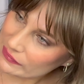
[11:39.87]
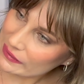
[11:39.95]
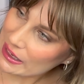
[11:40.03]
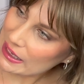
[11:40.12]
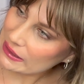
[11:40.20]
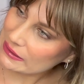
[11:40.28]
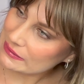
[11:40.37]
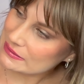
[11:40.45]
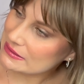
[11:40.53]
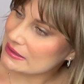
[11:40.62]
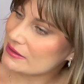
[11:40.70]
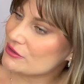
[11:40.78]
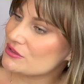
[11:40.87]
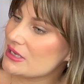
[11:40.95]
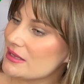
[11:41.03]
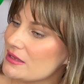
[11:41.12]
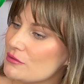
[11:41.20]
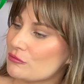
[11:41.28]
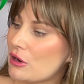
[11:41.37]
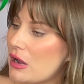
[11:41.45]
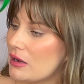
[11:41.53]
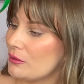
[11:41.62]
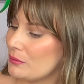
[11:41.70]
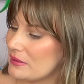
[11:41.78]
that I can see. There's nothing
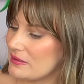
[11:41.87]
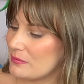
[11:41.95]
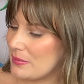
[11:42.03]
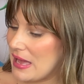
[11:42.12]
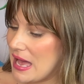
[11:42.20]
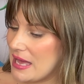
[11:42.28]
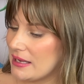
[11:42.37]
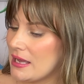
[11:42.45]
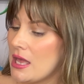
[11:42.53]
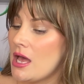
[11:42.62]
wrong with the bag